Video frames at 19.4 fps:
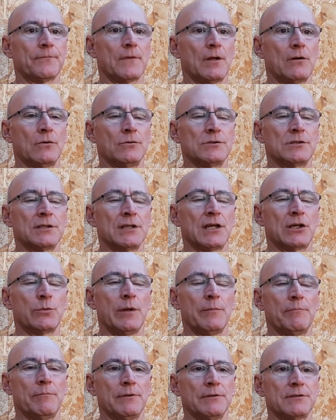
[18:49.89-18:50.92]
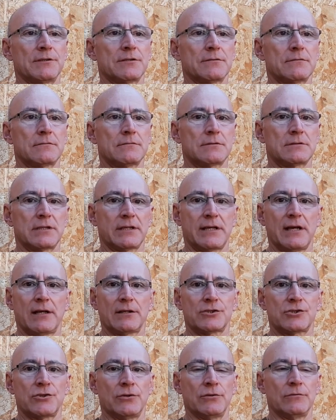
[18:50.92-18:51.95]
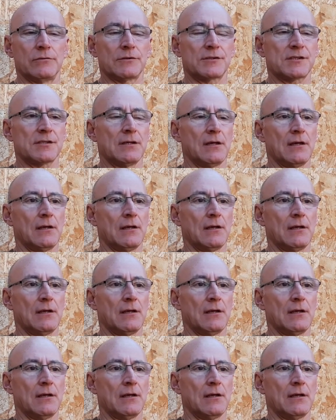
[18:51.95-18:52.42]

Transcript: hunting equipment to catch those.